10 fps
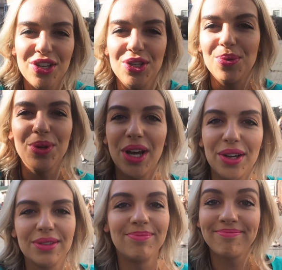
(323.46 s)
you will
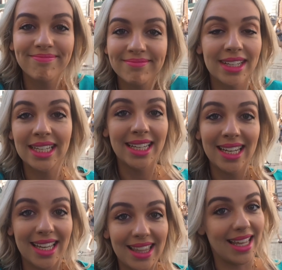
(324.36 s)
know
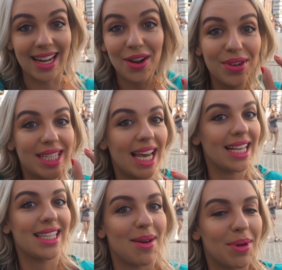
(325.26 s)
that it only
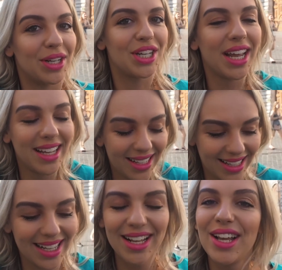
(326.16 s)
takes that much.
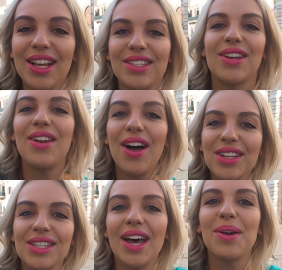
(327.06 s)
So
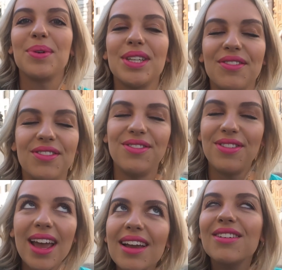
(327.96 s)
last night was a
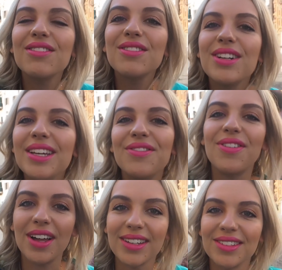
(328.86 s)
very
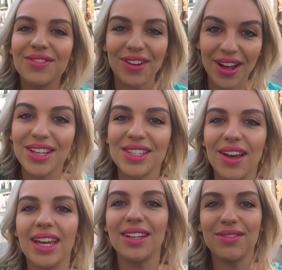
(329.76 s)
fun first
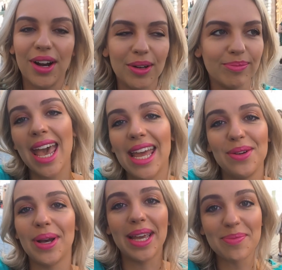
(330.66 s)
night in Rome.
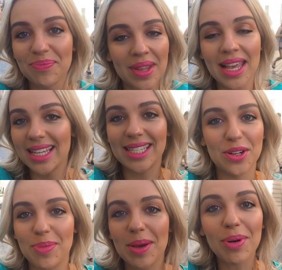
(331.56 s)
Anyway, still
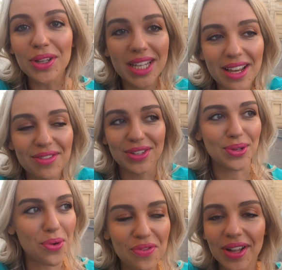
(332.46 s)
being positive, it's
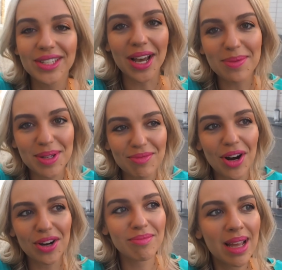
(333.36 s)
all fun times in
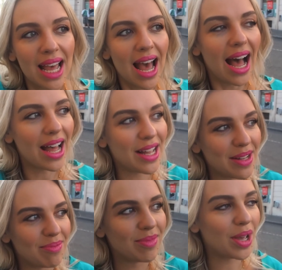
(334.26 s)
Rome.
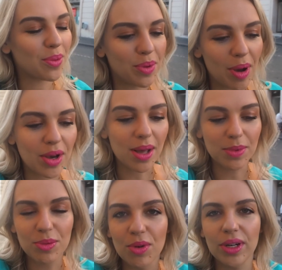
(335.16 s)
We woke up
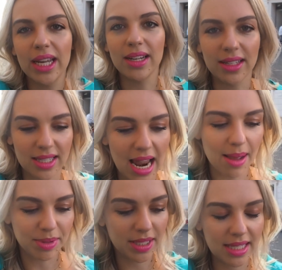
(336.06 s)
this morning, I
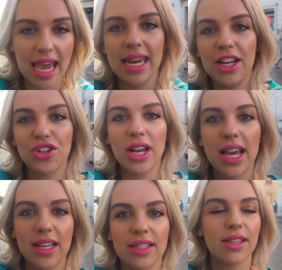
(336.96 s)
slapped 10 extra
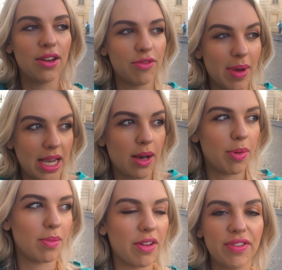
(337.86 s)
layers of makeup
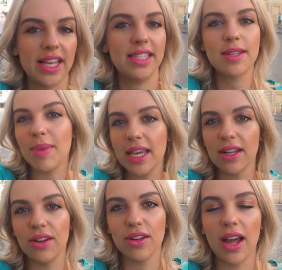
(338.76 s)
on my face to make
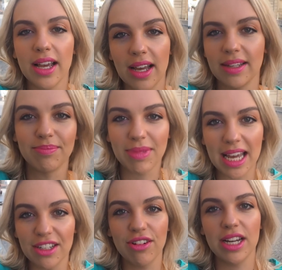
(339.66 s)
it look like I
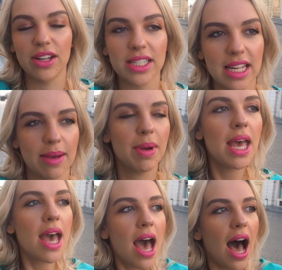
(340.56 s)
had a great night's sleep.
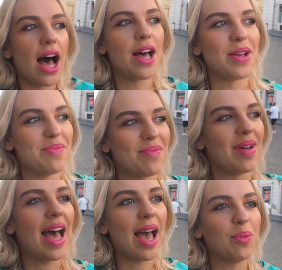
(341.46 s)

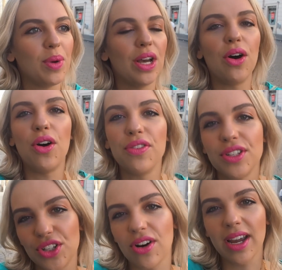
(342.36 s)
And we are off
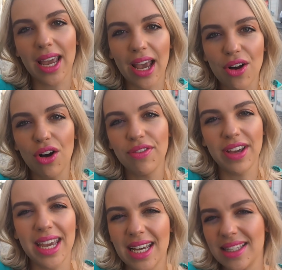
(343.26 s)
to try and get
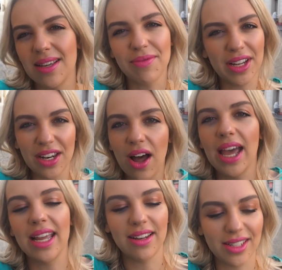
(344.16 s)
coffee and something
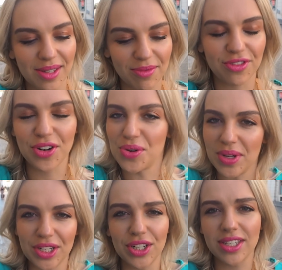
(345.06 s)
light, like some fruit,
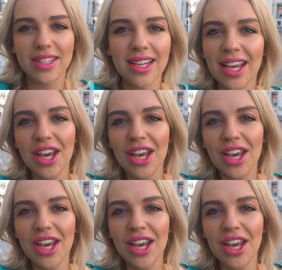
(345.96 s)
and just